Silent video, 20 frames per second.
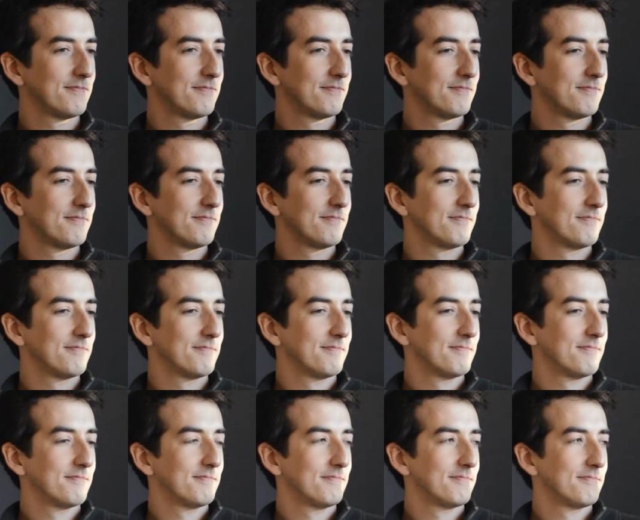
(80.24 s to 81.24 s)

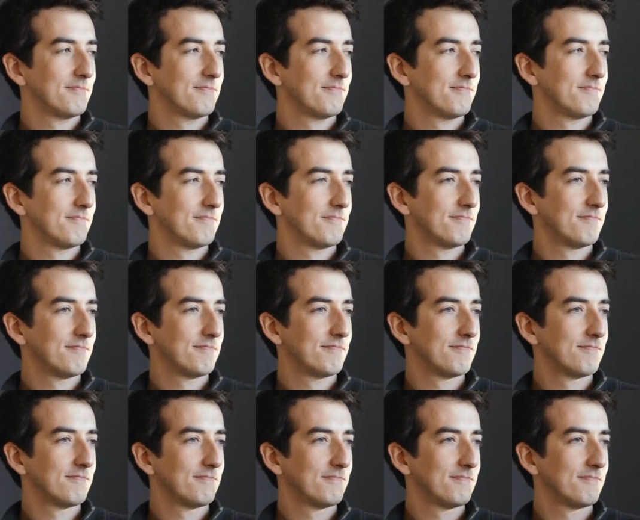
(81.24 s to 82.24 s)

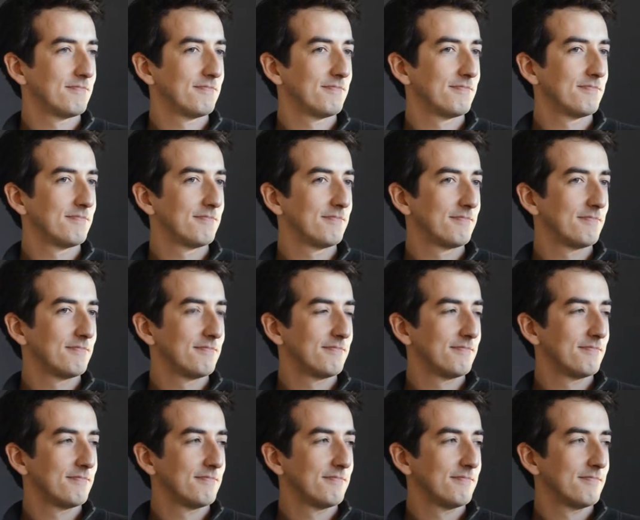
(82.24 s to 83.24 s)

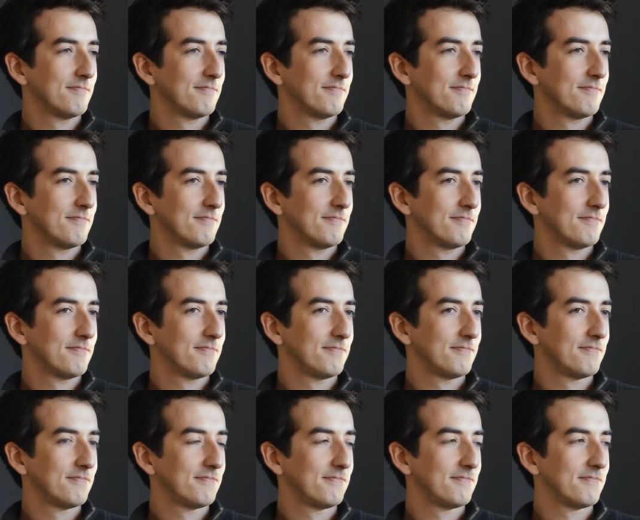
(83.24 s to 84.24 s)

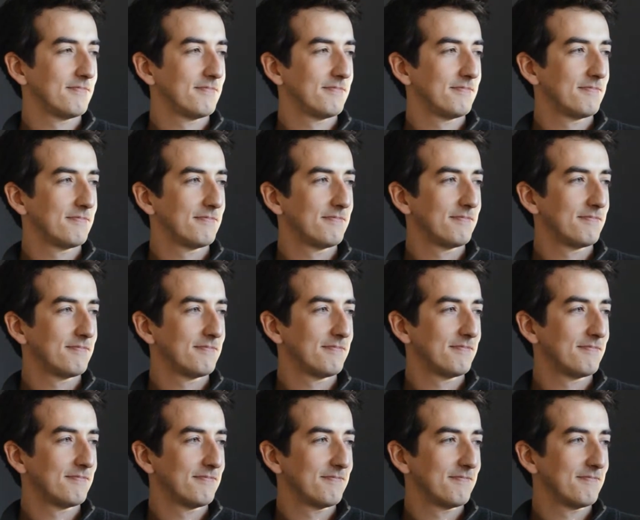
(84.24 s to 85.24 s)

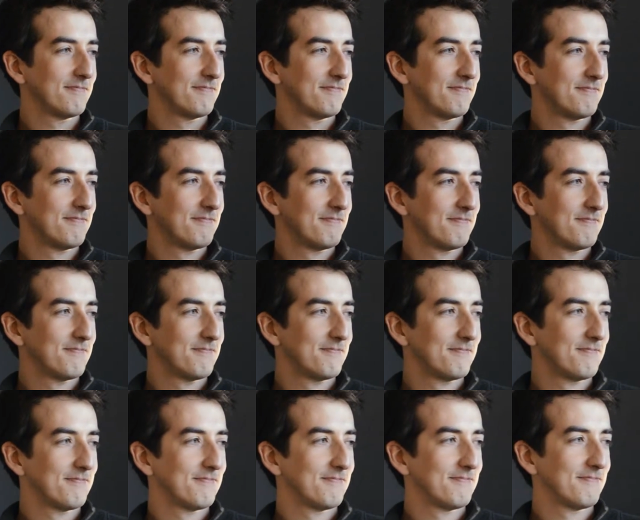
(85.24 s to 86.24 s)

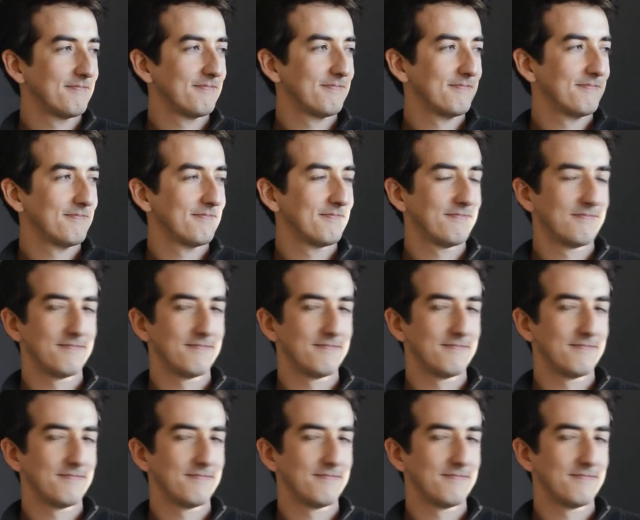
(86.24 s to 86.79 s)
This person isn't speaking.